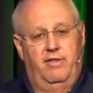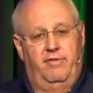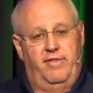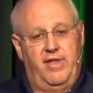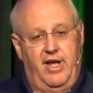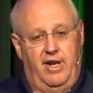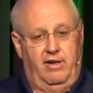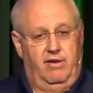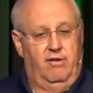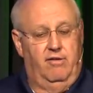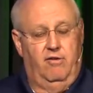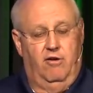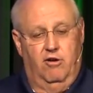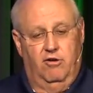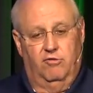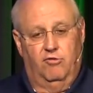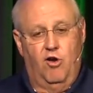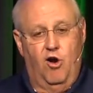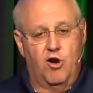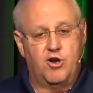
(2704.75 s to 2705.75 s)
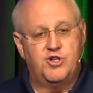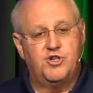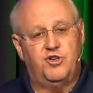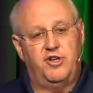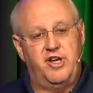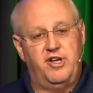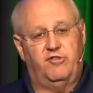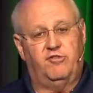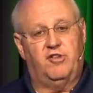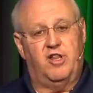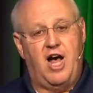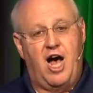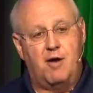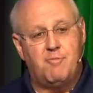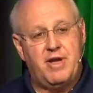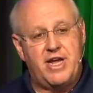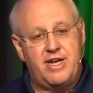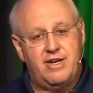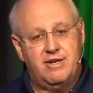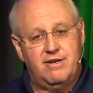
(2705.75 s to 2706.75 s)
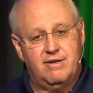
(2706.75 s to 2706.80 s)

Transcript: that are largely Islamic,